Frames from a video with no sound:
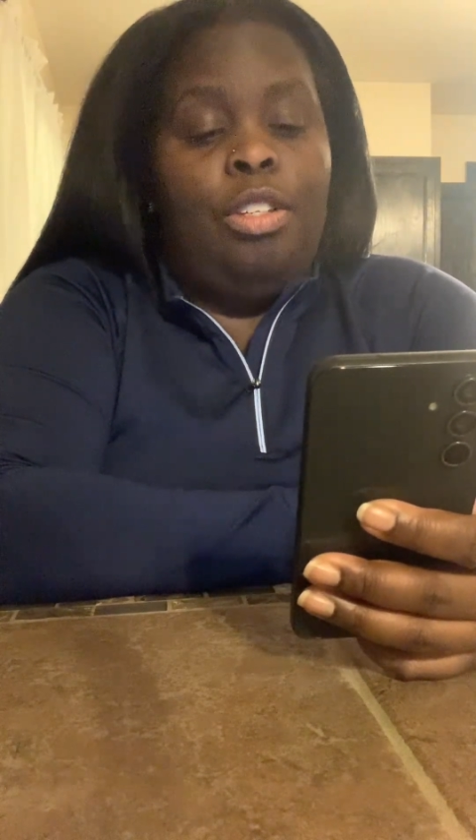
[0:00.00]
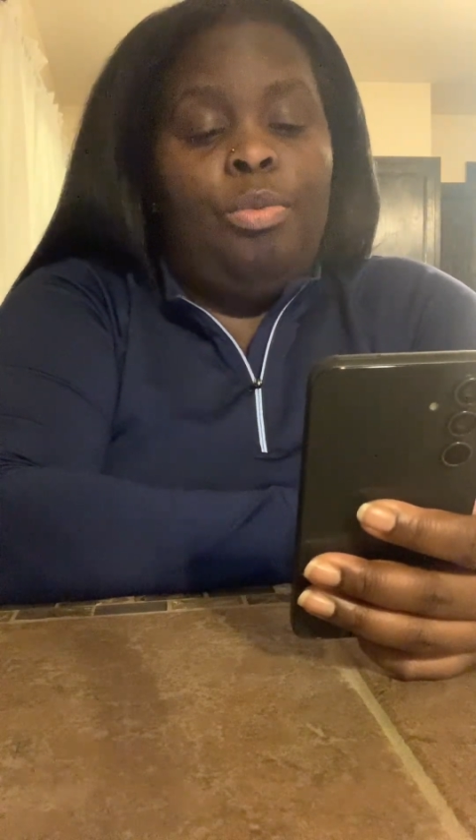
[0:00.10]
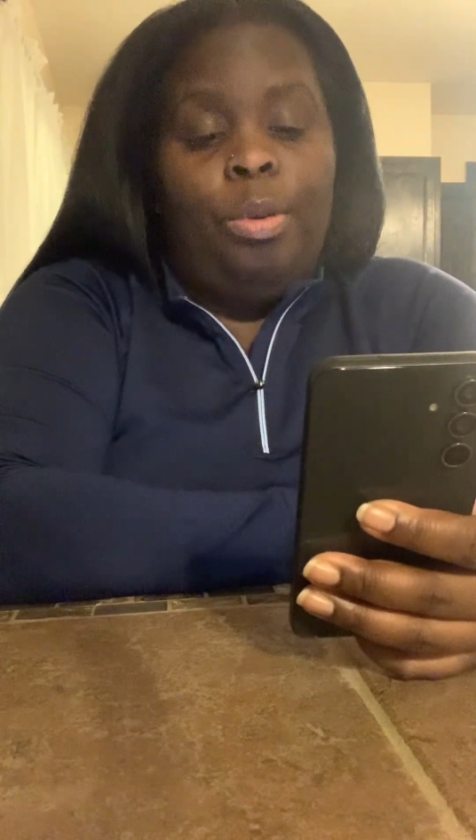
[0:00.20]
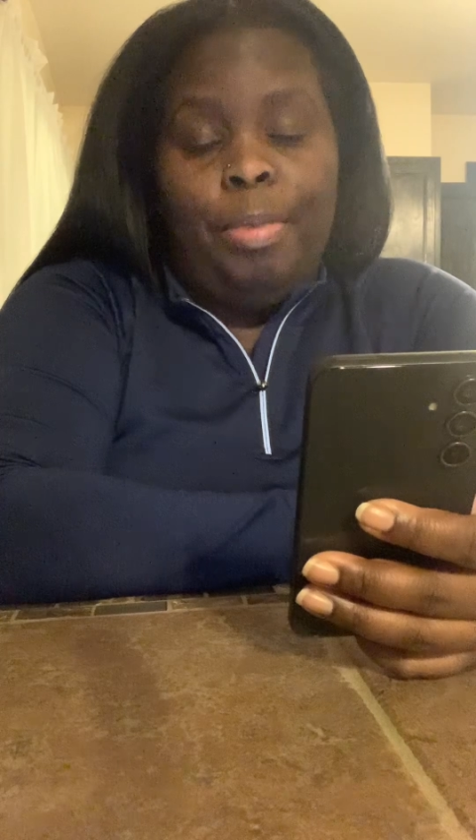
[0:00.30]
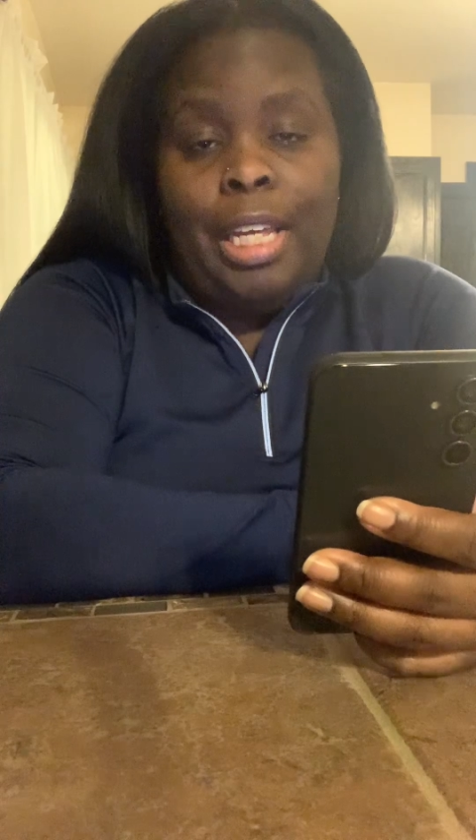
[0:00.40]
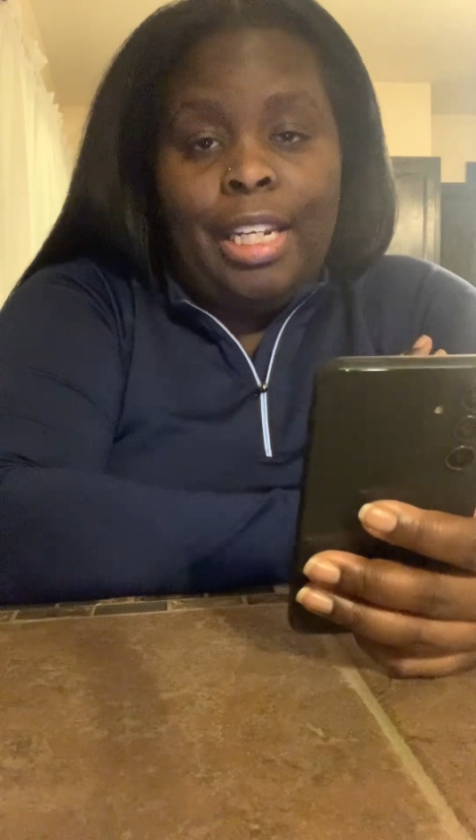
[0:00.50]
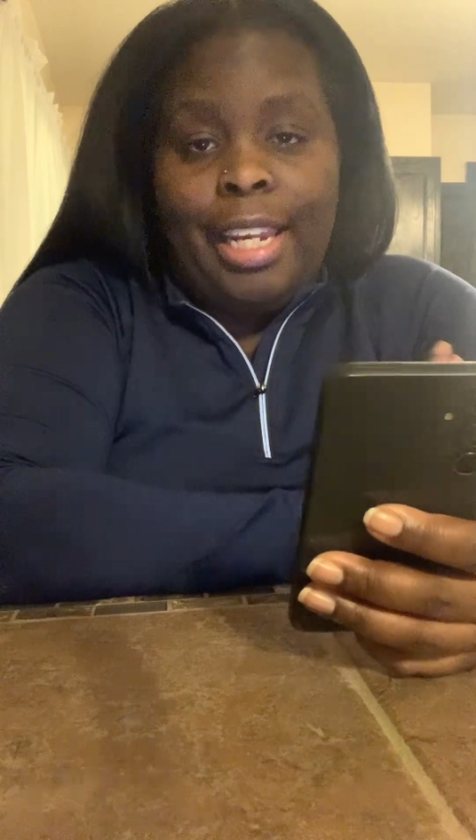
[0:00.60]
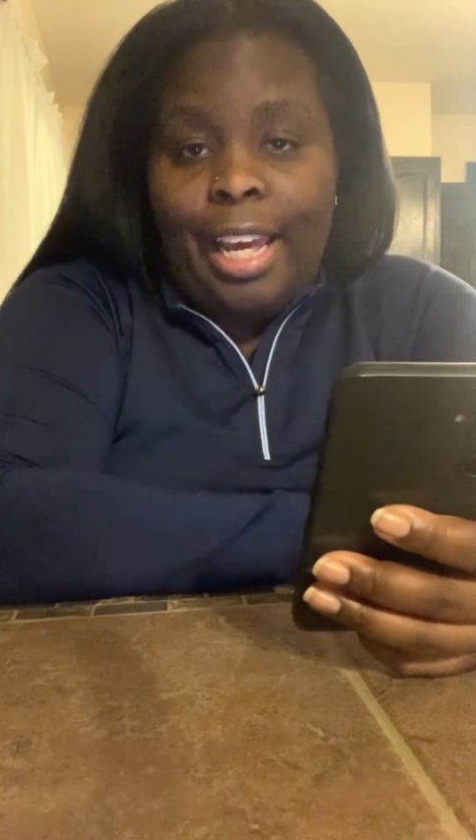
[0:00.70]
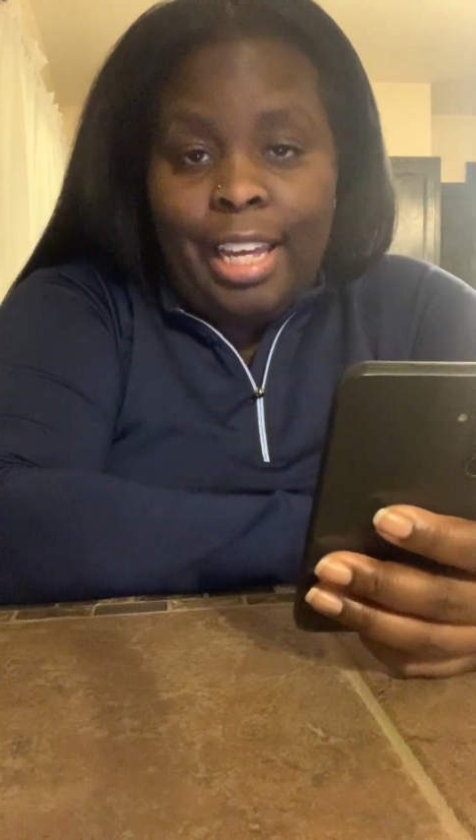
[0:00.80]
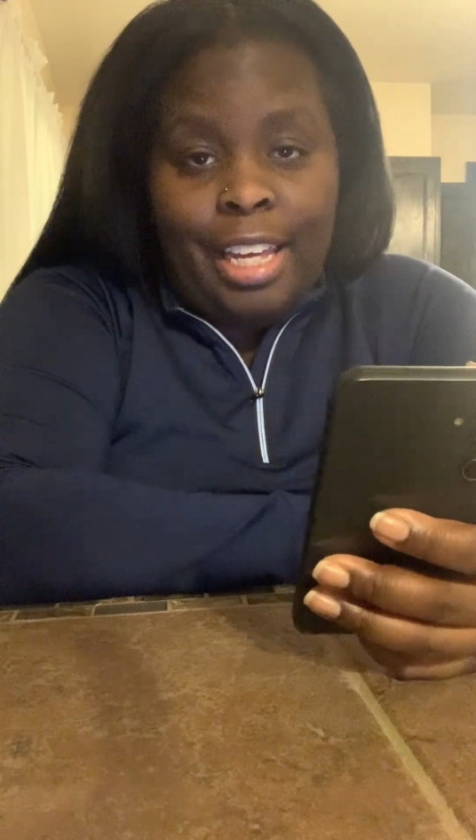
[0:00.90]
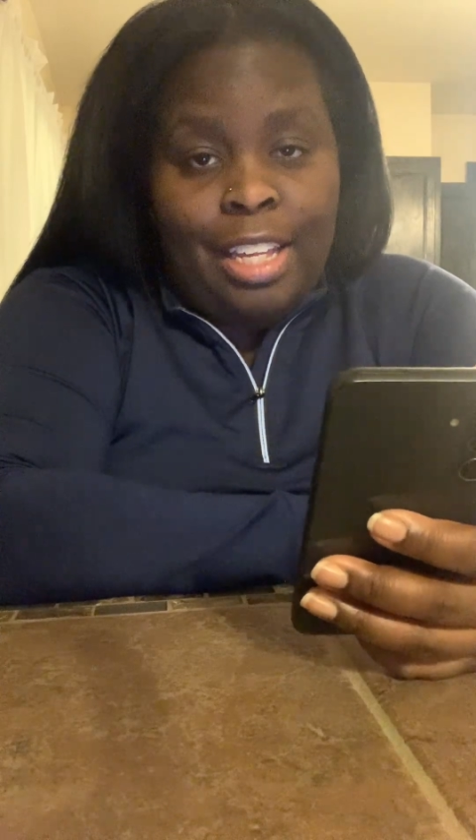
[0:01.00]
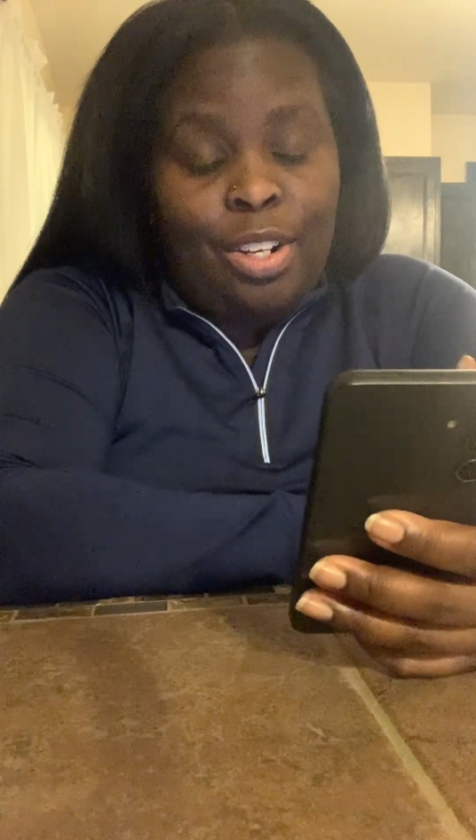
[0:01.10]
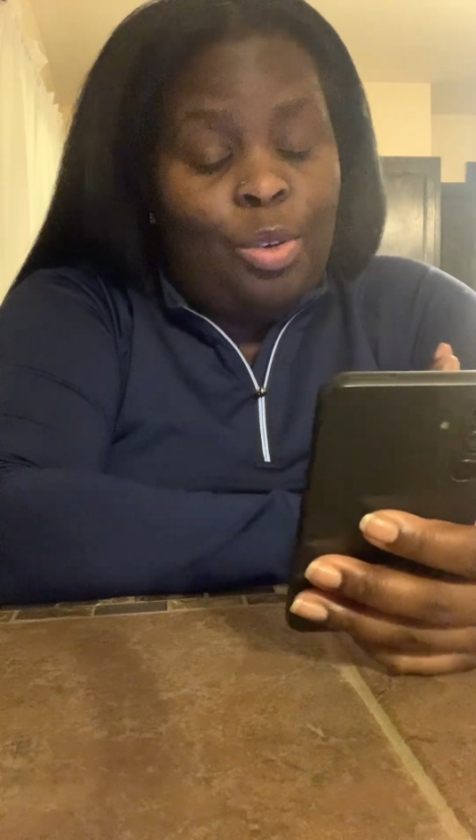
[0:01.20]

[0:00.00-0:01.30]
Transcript: you will be enlightened